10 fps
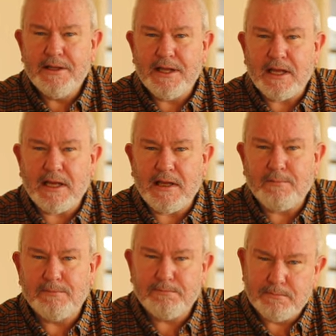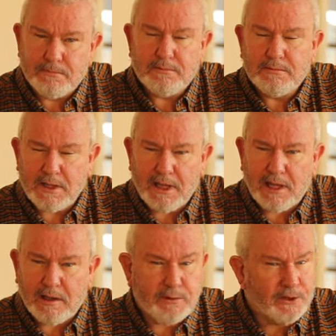They
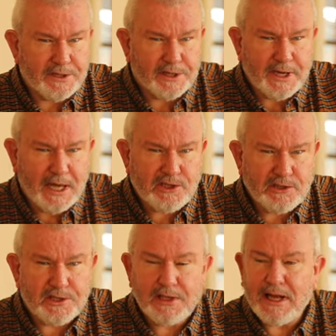appointed an agent,